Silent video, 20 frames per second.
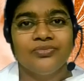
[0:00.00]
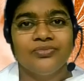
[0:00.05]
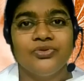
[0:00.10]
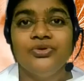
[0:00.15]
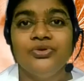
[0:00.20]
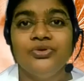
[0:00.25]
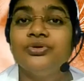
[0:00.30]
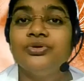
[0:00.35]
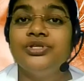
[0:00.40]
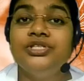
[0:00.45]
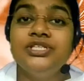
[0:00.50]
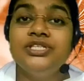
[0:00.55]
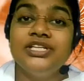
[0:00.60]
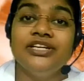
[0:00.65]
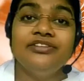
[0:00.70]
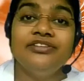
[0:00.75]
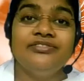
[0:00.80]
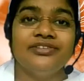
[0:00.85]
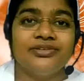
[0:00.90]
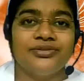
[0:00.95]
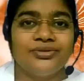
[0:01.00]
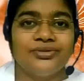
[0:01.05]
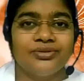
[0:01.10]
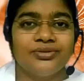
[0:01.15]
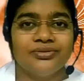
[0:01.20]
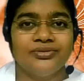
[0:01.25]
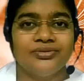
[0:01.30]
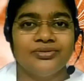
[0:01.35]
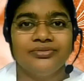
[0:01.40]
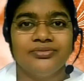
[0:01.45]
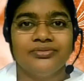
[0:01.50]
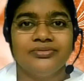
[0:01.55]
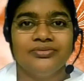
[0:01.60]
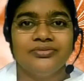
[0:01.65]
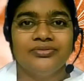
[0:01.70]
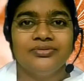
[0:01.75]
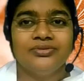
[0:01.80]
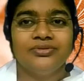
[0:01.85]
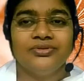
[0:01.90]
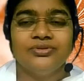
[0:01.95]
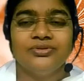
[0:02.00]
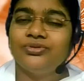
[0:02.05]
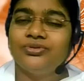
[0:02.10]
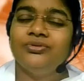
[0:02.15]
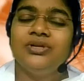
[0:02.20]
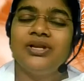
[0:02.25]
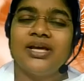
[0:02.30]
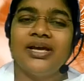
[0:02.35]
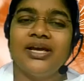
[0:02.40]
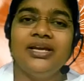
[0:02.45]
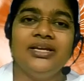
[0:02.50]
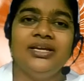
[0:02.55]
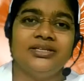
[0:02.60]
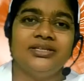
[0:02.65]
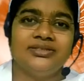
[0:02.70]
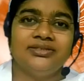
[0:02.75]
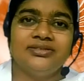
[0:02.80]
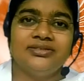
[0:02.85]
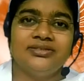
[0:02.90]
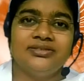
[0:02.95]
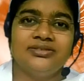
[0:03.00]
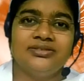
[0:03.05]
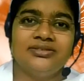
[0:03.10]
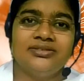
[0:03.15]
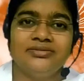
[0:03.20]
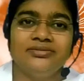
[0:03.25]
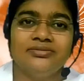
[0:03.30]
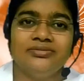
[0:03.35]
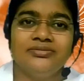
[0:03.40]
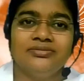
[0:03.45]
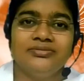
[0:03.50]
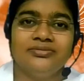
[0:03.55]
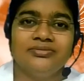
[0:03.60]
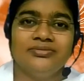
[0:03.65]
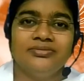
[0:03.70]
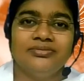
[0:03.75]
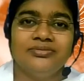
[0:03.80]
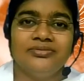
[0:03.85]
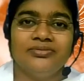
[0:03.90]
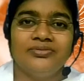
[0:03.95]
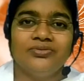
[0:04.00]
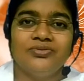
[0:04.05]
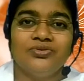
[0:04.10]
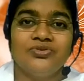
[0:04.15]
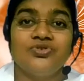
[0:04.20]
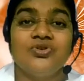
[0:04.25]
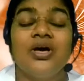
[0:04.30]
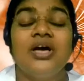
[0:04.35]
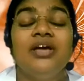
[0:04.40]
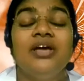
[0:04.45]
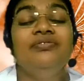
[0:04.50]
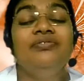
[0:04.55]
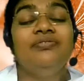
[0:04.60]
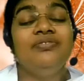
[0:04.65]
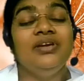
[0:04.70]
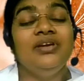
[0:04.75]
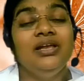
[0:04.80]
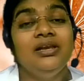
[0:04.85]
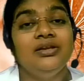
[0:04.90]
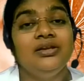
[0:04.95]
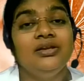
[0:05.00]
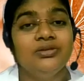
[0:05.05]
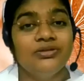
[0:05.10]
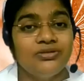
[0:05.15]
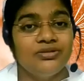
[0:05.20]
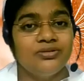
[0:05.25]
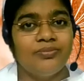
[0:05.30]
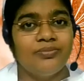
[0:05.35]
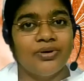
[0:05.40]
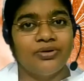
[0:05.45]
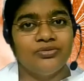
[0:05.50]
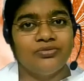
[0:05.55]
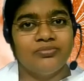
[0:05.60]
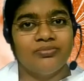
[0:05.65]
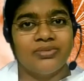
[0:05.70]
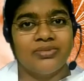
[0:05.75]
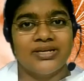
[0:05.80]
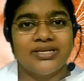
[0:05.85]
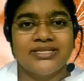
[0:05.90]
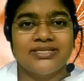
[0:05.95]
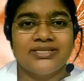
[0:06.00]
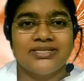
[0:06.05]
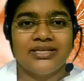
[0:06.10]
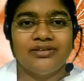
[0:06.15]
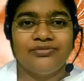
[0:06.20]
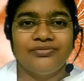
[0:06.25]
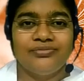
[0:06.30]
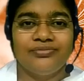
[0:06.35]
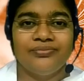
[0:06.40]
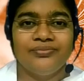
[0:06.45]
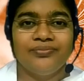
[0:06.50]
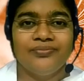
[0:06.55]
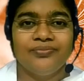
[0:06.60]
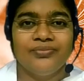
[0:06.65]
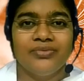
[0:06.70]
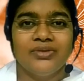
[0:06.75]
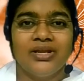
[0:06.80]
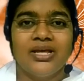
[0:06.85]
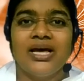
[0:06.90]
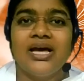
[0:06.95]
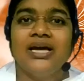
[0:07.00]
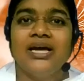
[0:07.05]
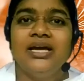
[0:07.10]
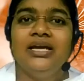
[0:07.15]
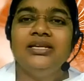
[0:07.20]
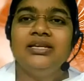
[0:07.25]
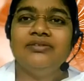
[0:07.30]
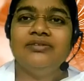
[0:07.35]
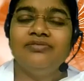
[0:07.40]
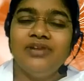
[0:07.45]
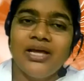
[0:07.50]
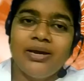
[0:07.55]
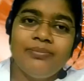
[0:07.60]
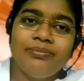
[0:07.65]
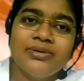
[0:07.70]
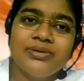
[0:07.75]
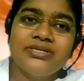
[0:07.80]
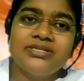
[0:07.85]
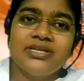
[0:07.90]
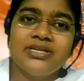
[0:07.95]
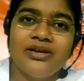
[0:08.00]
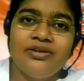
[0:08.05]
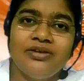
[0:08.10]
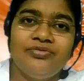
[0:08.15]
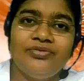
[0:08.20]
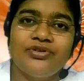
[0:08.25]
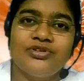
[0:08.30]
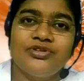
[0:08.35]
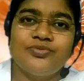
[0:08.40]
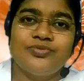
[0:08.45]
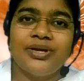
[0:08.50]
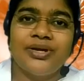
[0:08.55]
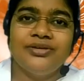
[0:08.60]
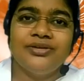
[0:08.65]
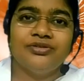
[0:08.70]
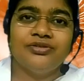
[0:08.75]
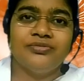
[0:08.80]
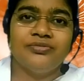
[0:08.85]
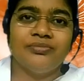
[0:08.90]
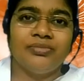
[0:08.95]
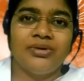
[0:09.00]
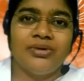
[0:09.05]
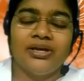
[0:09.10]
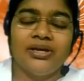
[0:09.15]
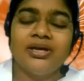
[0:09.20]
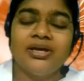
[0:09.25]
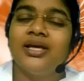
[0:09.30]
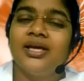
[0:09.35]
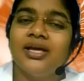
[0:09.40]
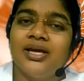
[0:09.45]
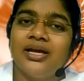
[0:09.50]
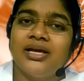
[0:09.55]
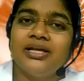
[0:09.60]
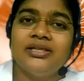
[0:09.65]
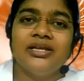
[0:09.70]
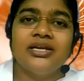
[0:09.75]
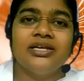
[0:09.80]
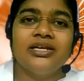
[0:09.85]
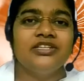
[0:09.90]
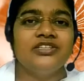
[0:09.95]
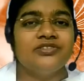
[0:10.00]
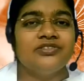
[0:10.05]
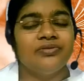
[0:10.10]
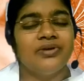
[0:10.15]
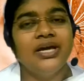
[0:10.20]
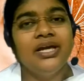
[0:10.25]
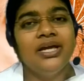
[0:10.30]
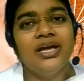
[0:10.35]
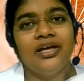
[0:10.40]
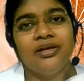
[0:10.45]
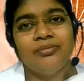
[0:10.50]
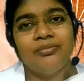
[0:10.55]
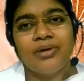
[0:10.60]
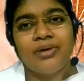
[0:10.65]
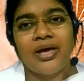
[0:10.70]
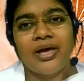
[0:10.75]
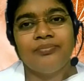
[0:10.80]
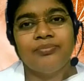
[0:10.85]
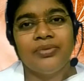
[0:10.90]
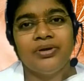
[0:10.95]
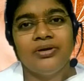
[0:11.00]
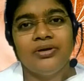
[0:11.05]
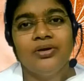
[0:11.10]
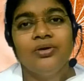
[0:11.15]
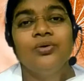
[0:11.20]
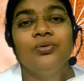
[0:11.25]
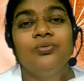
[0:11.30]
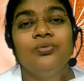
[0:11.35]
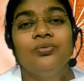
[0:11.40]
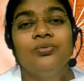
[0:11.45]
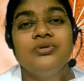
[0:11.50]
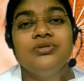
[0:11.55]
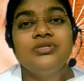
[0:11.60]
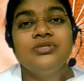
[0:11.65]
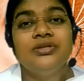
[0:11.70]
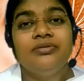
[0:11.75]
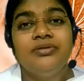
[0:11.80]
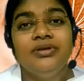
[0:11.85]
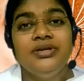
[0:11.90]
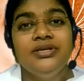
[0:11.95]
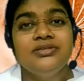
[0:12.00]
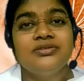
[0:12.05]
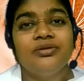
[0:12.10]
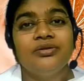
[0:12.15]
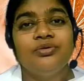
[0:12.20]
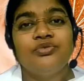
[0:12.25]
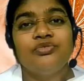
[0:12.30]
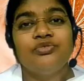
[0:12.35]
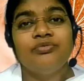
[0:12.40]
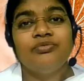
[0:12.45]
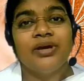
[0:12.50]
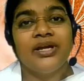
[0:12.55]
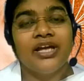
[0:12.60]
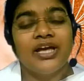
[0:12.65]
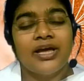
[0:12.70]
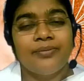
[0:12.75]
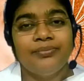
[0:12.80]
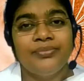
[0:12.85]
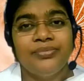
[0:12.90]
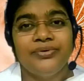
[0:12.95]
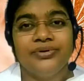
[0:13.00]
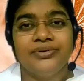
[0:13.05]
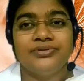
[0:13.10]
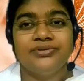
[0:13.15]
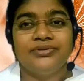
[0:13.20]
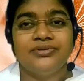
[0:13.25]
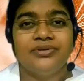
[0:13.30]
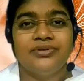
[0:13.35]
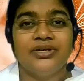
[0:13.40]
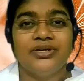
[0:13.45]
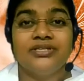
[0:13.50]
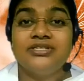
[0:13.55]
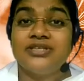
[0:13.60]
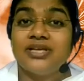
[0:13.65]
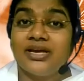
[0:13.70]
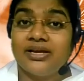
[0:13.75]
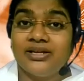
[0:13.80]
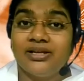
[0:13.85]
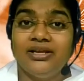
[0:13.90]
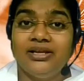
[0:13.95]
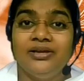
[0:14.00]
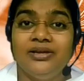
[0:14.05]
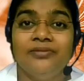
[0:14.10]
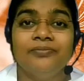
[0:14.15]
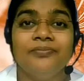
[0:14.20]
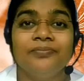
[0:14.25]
You achieve it. So nice. So I feel good about myself. I develop a self-respect in me, and that is why I am happy. Was the reason of my happiness exactly.